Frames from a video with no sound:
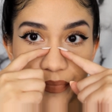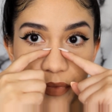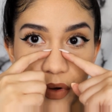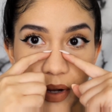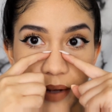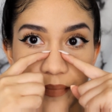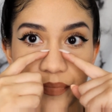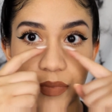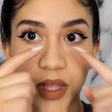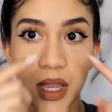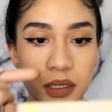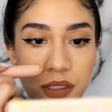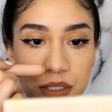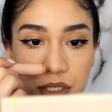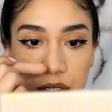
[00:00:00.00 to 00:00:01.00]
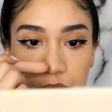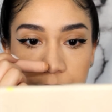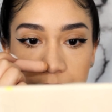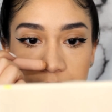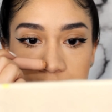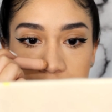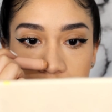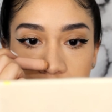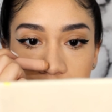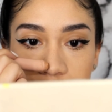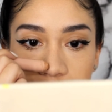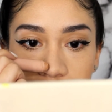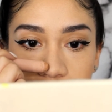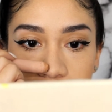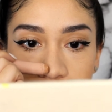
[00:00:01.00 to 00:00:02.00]
Okay, so basically
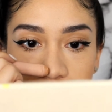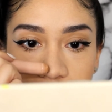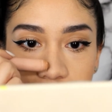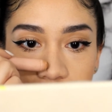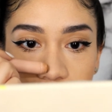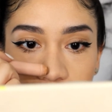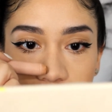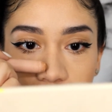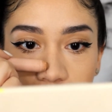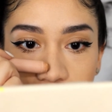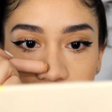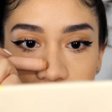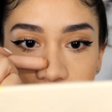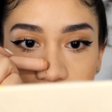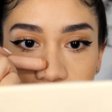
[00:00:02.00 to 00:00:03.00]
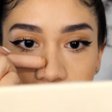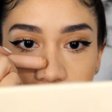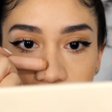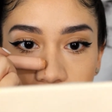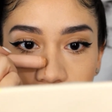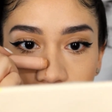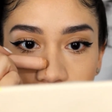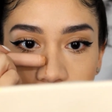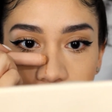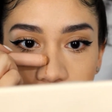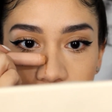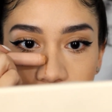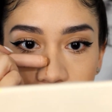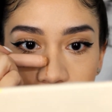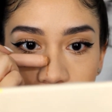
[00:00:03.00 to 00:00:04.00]
you're putting your contour
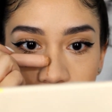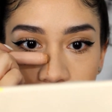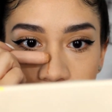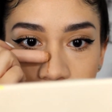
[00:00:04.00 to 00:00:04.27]
where